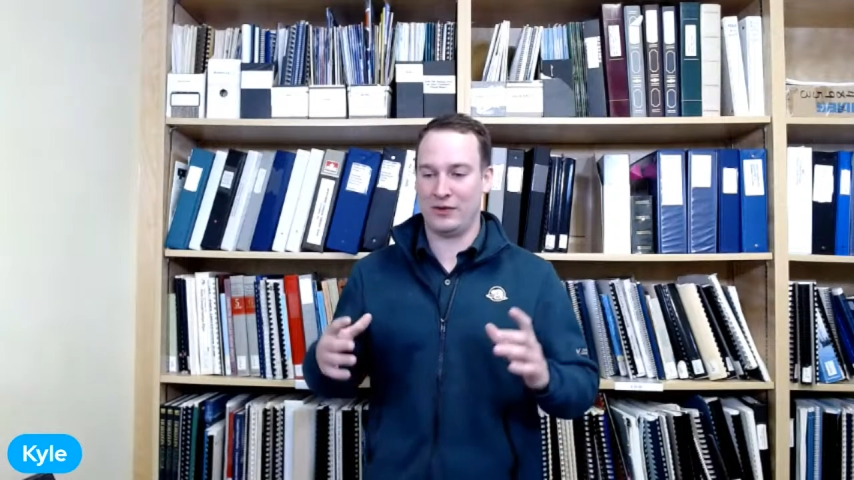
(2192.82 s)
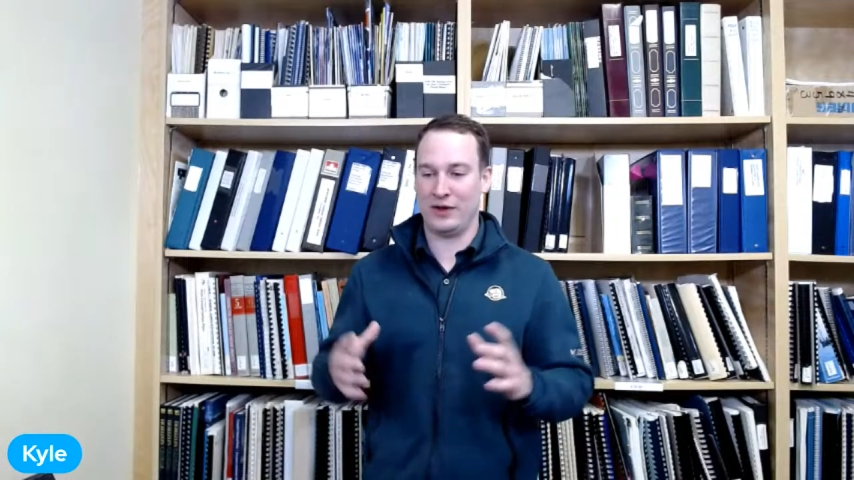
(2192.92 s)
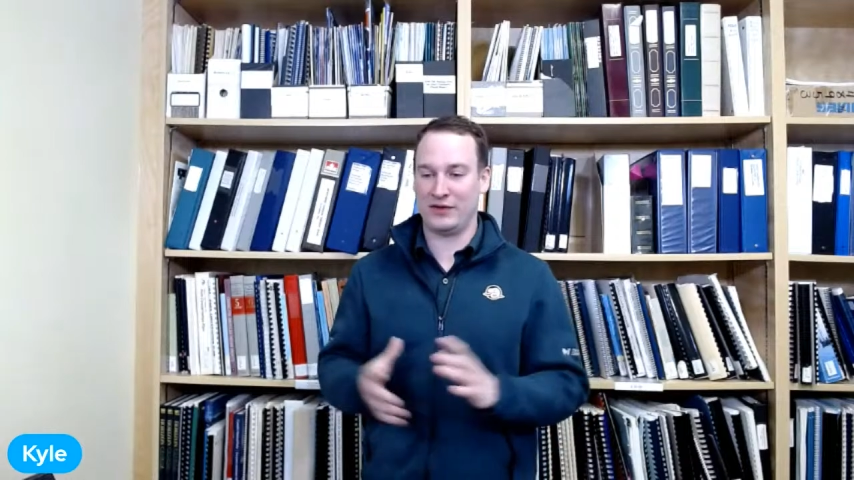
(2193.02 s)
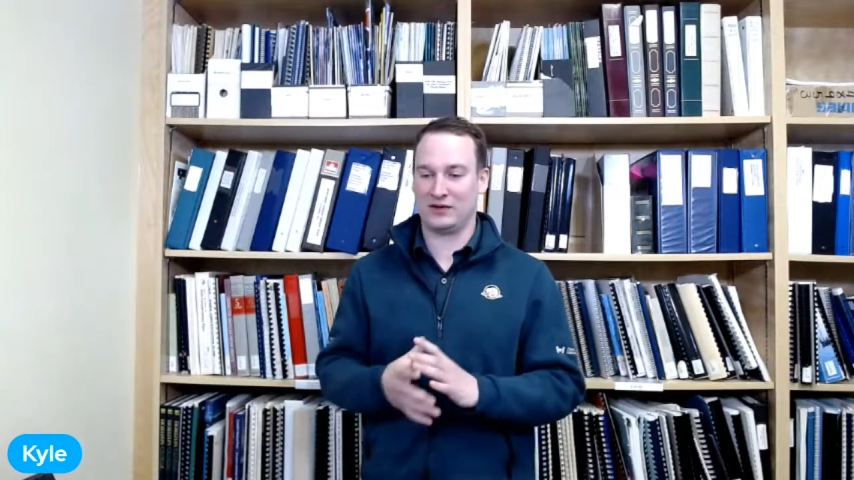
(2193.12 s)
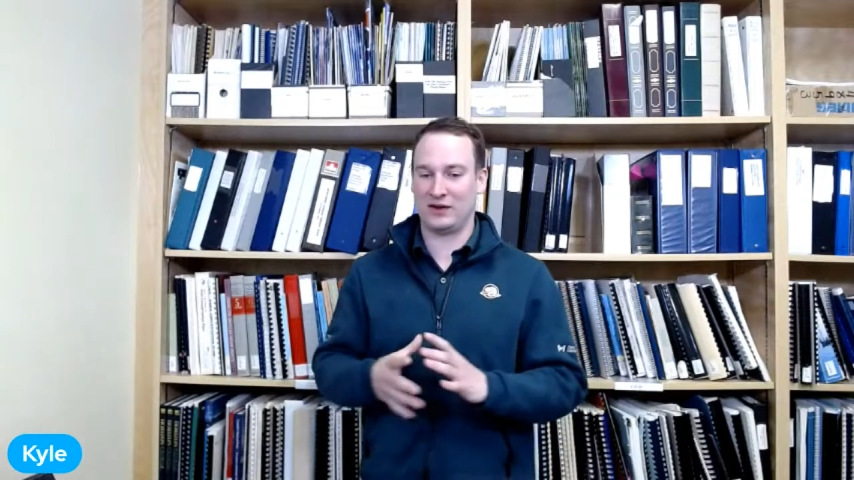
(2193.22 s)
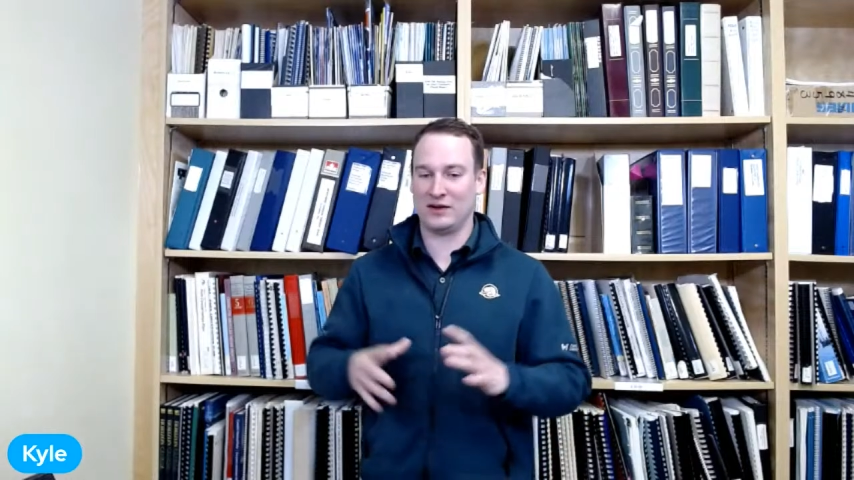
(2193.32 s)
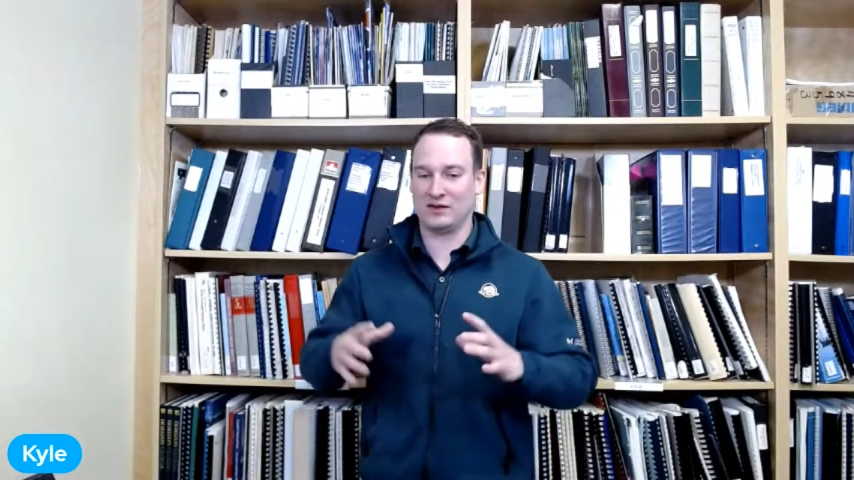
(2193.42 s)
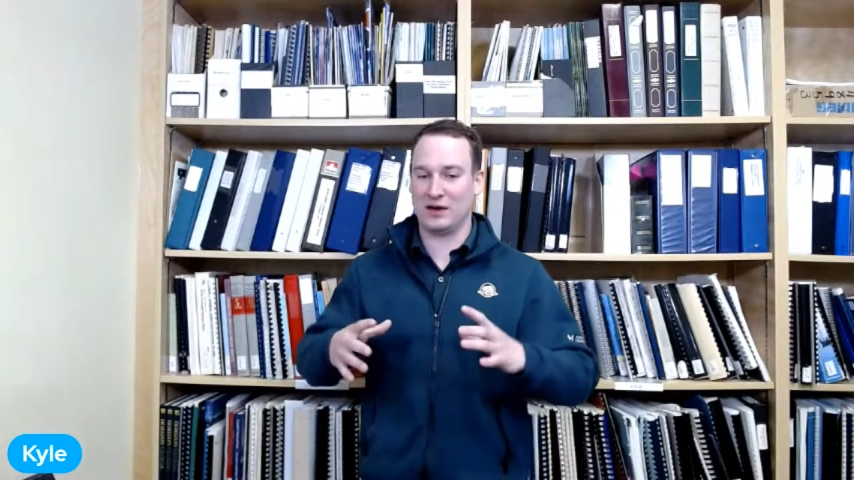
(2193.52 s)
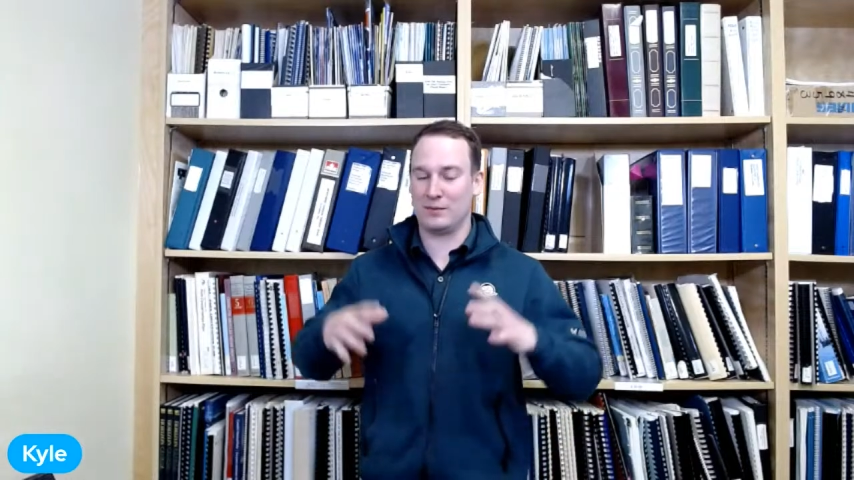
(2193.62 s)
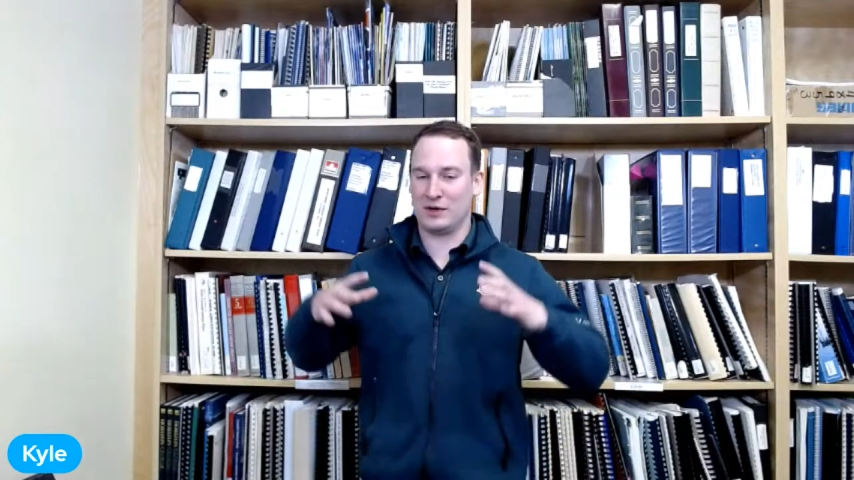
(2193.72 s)
that the sun is
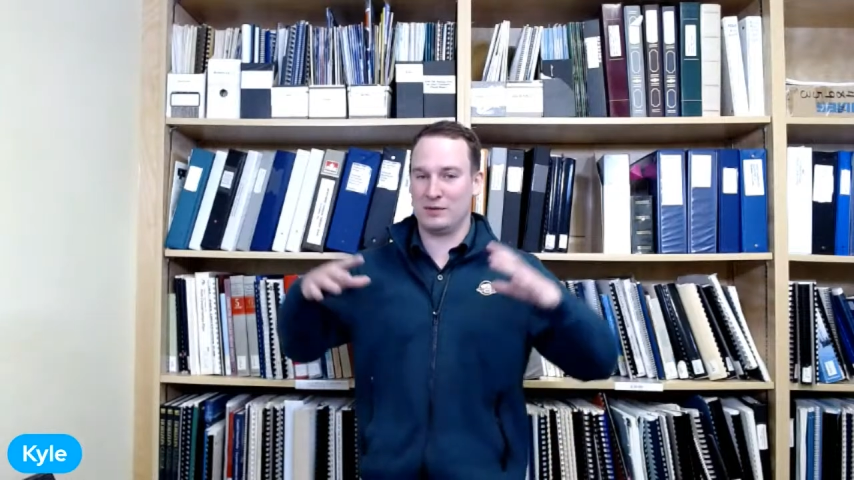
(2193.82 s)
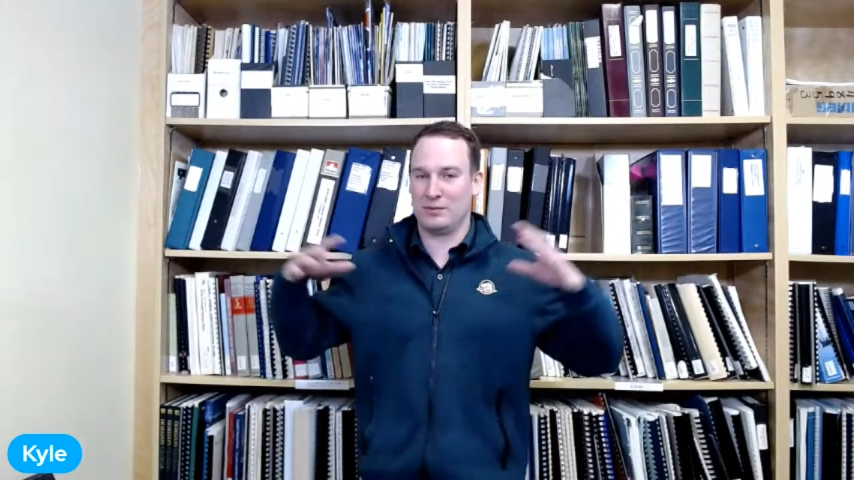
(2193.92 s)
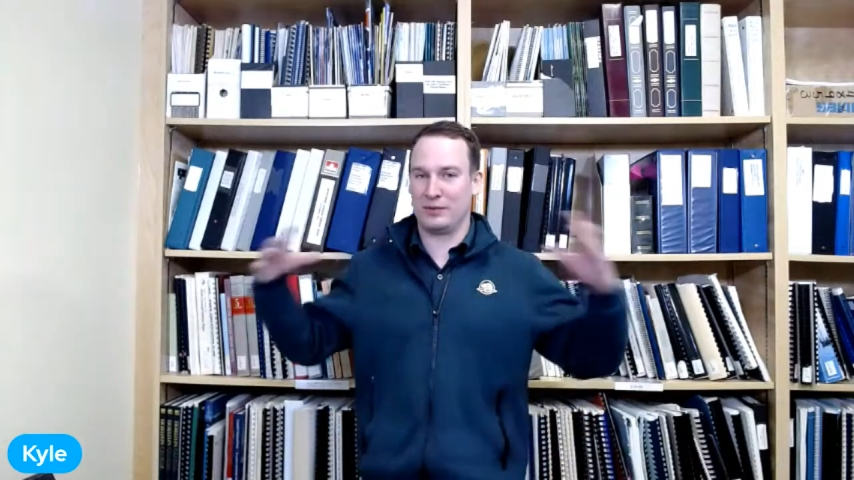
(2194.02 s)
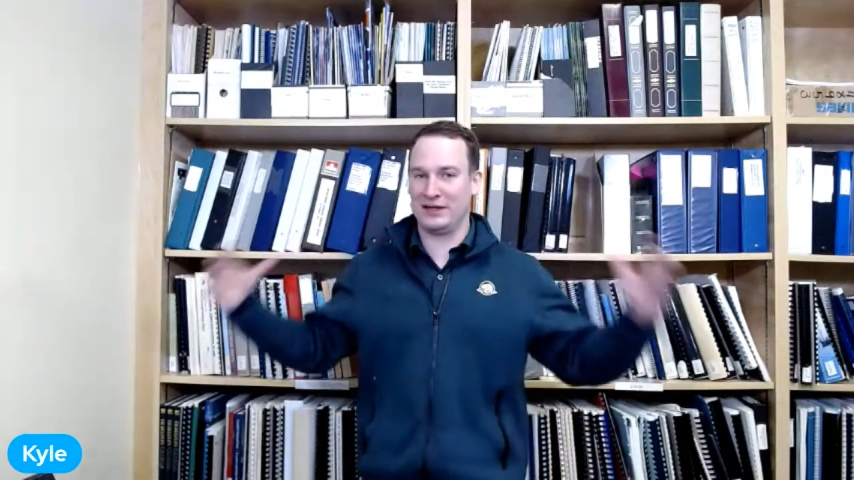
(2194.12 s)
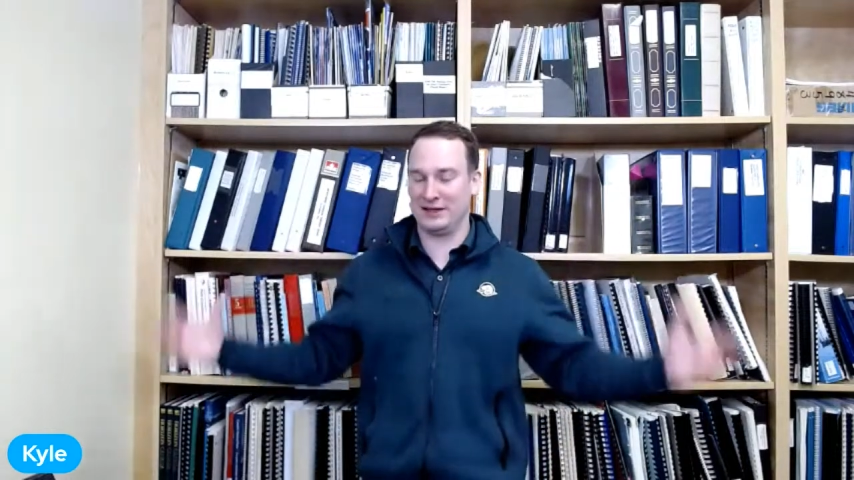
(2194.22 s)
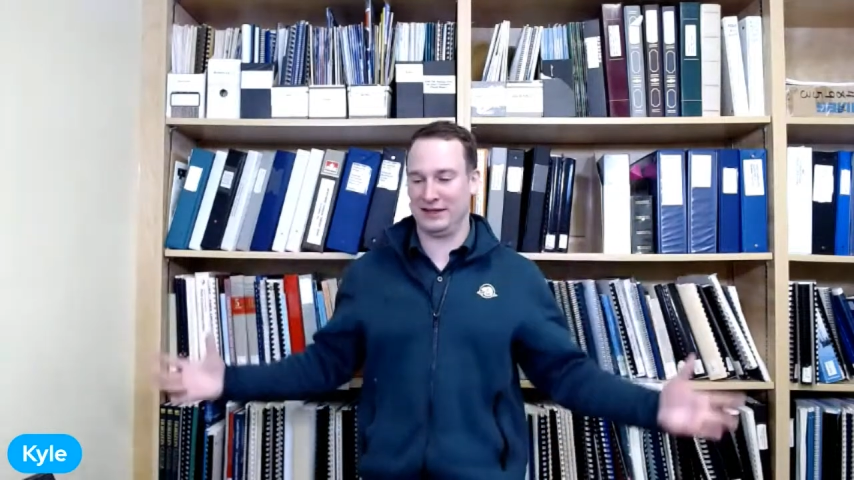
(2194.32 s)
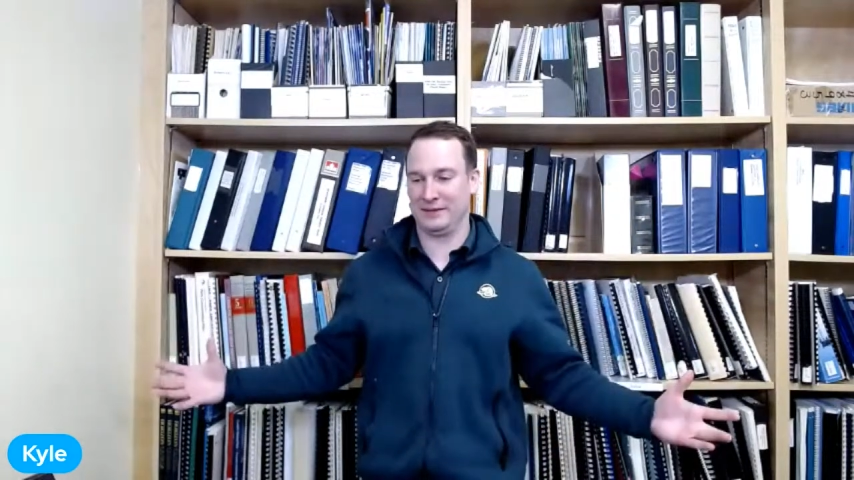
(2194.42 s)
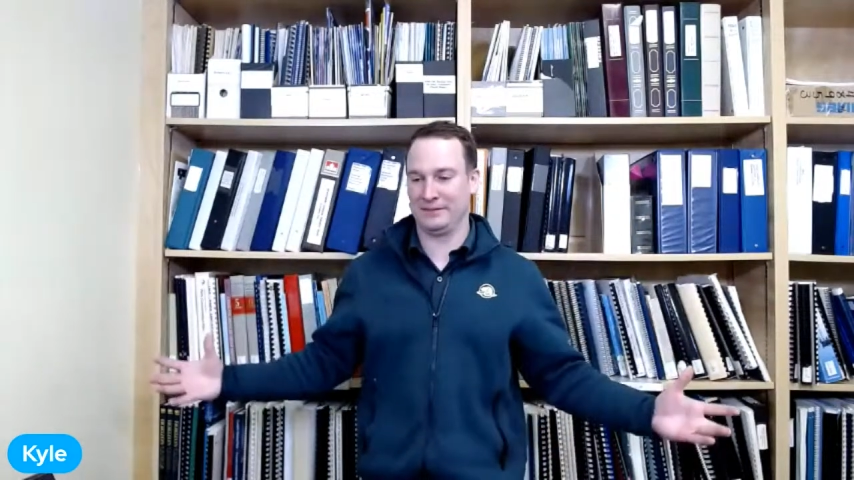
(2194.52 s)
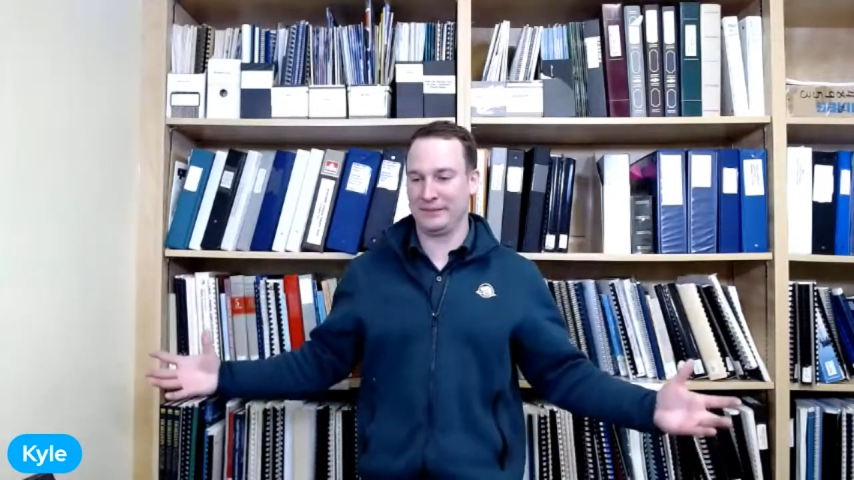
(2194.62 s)
up completely.